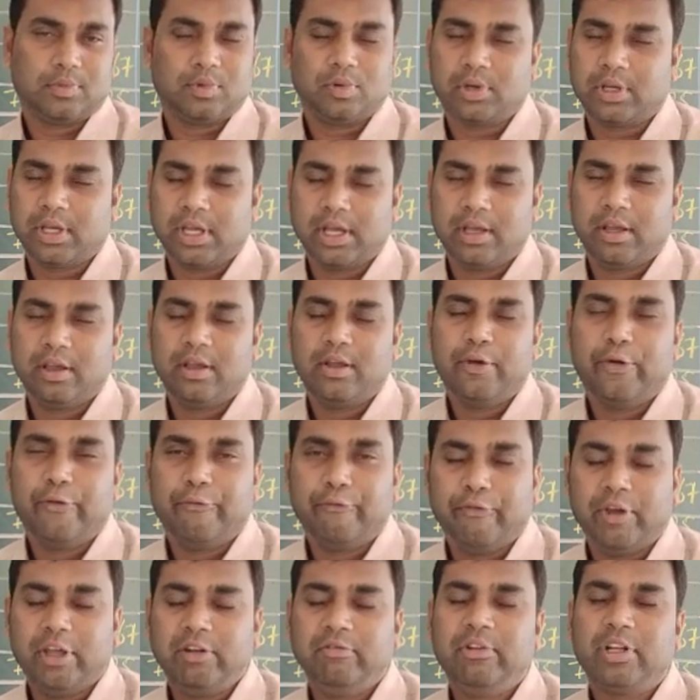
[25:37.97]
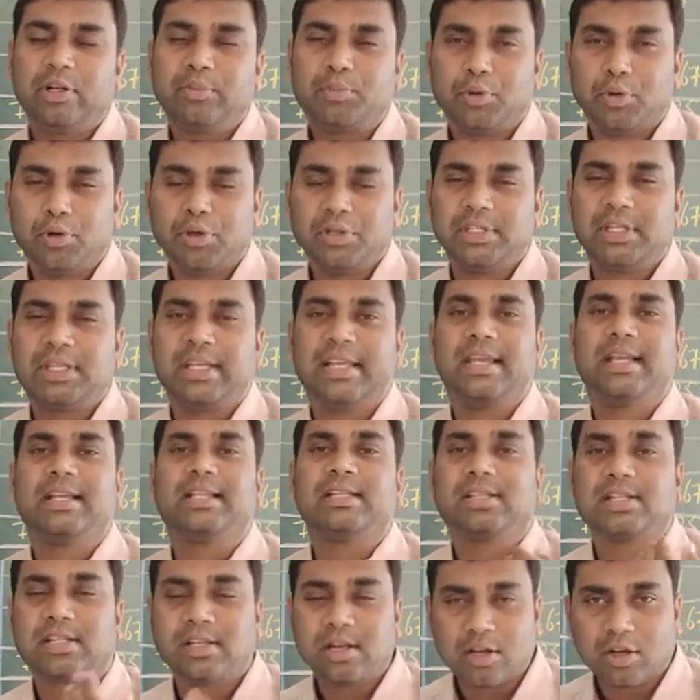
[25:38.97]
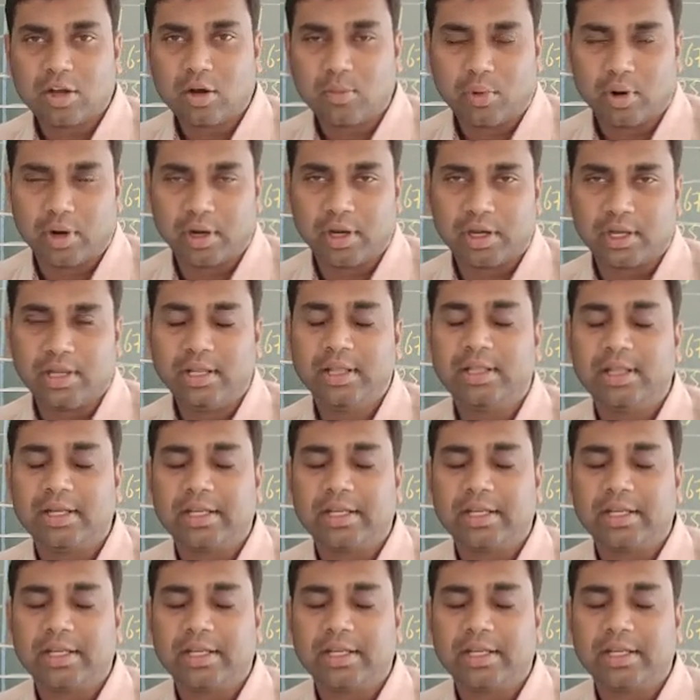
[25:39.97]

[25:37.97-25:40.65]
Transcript: Okay. When we are producing extra commodity,